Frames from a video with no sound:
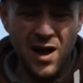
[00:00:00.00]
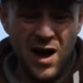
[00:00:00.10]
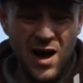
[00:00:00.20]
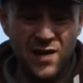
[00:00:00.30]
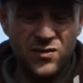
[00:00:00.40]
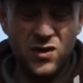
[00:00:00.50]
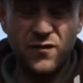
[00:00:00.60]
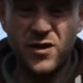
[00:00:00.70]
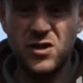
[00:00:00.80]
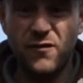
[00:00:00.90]
and just
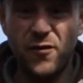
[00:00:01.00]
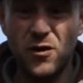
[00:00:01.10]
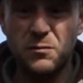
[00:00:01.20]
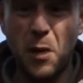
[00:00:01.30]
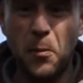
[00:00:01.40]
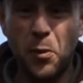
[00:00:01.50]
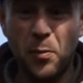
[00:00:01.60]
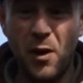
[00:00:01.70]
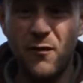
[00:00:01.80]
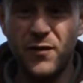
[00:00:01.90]
fished a force
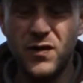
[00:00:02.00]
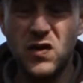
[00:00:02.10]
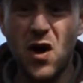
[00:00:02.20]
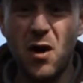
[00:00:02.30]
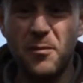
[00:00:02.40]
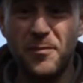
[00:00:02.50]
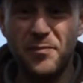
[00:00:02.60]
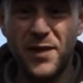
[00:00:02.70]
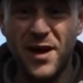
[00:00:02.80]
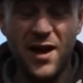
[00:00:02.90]
pop-up over the top,
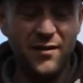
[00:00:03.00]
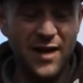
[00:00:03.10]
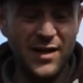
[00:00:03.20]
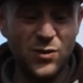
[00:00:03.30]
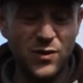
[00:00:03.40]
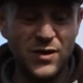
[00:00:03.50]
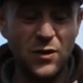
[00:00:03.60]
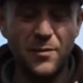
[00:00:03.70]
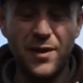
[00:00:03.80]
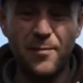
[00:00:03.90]
and that's what's
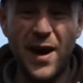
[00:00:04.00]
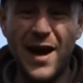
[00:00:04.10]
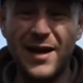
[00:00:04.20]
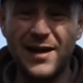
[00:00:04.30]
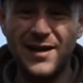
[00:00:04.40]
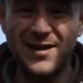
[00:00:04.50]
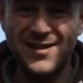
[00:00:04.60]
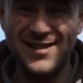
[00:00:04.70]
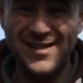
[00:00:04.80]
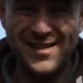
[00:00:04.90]
done me the bite.
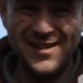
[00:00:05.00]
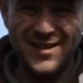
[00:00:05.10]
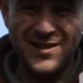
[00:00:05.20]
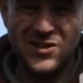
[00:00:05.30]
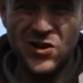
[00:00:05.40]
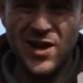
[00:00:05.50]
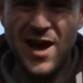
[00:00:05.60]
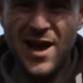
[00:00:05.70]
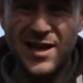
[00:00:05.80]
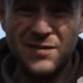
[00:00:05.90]
So
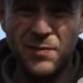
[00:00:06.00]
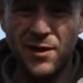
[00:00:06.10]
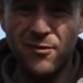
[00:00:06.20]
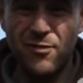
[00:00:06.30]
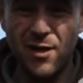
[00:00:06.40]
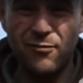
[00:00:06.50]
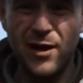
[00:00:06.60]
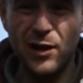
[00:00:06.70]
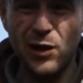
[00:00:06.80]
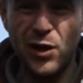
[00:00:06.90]
yeah, it's been a
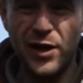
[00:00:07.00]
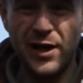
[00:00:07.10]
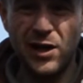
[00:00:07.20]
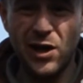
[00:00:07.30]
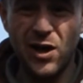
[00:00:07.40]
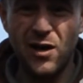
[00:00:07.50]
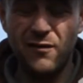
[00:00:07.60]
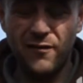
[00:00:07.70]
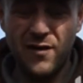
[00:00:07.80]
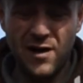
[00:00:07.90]
real learning
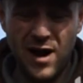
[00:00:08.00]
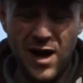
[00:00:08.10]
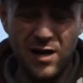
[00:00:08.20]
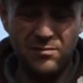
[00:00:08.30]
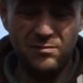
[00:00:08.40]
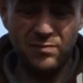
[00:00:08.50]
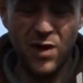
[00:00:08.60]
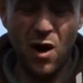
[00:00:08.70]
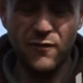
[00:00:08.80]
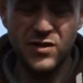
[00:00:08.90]
curve.
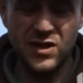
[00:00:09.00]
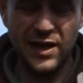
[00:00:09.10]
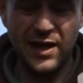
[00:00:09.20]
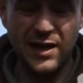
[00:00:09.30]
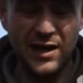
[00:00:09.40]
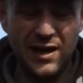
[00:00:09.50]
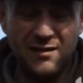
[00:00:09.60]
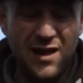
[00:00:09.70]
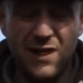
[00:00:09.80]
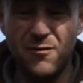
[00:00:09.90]
Obviously
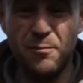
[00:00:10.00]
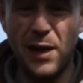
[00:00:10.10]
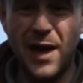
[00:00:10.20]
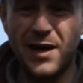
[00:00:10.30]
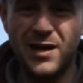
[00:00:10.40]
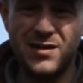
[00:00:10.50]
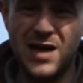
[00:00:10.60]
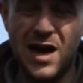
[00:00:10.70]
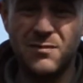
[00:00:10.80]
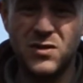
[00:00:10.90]
even blanking
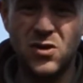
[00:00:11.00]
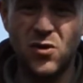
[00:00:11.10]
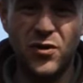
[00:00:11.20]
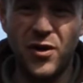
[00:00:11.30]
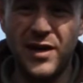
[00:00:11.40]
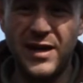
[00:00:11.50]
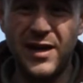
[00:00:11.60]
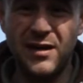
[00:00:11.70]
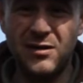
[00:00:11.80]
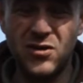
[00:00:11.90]
time's good on
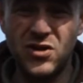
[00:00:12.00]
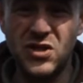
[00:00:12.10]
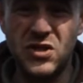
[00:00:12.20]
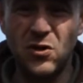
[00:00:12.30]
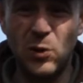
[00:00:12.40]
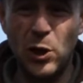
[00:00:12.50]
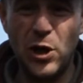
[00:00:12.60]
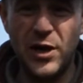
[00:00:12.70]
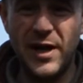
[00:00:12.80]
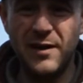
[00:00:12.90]
here because you're still
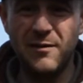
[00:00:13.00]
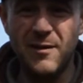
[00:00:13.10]
learning.